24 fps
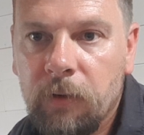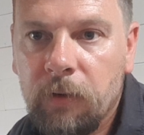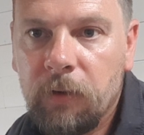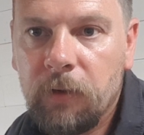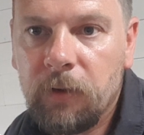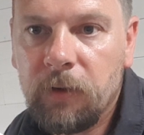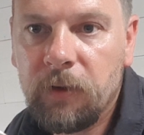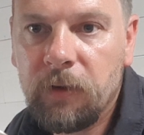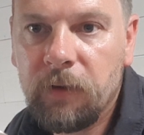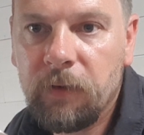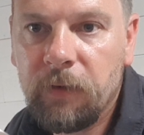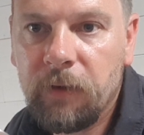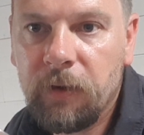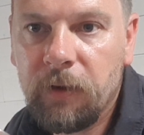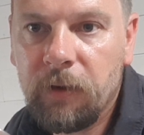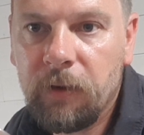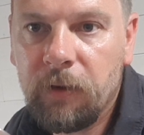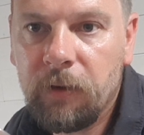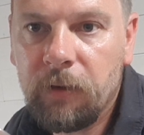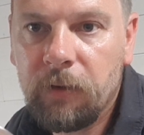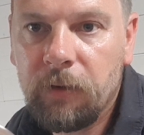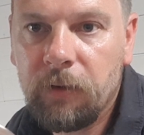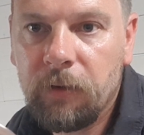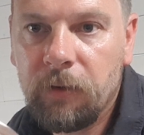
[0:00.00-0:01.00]
Look at that.
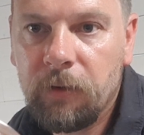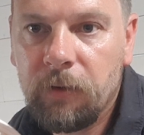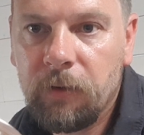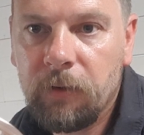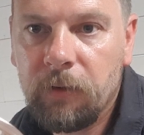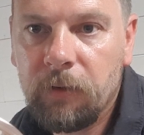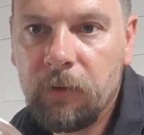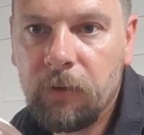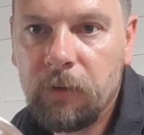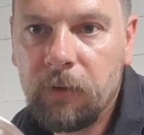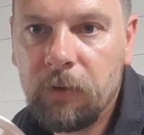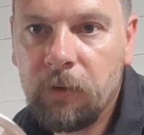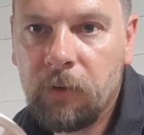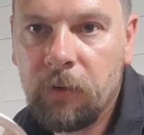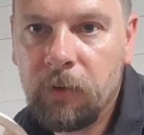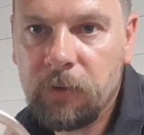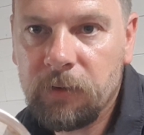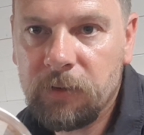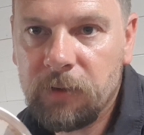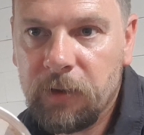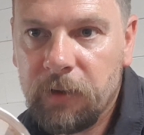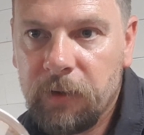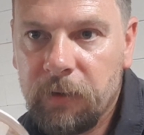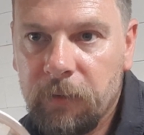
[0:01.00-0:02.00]

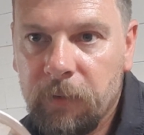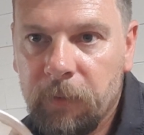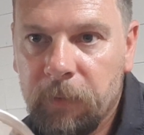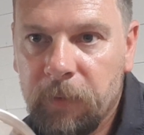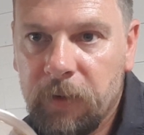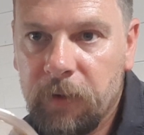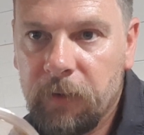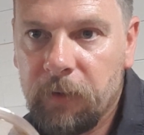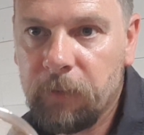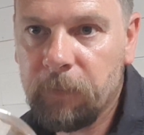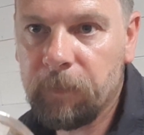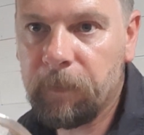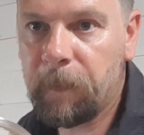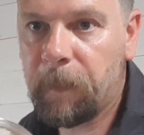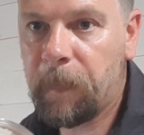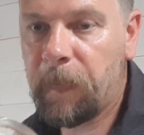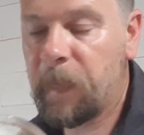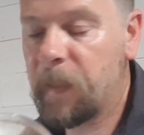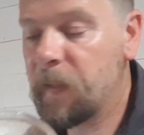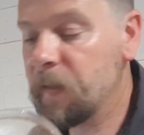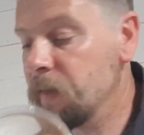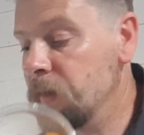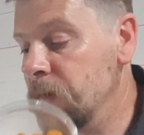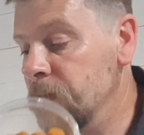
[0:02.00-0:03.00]
Honestly, I mean,
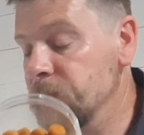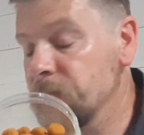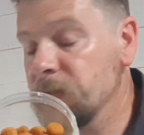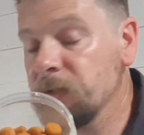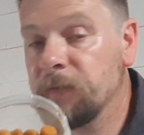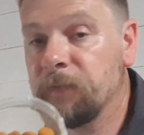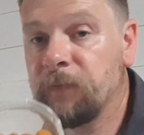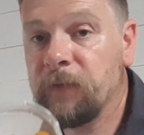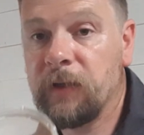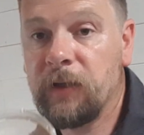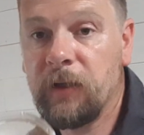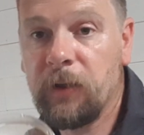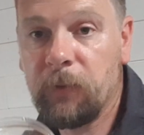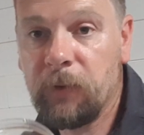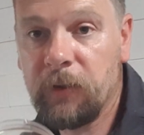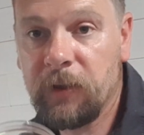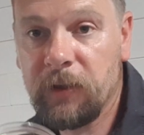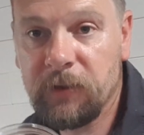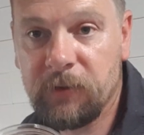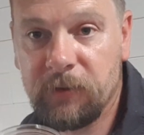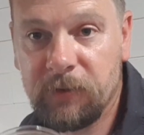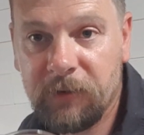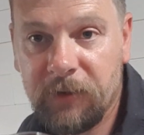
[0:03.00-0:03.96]
I'm just videoing this,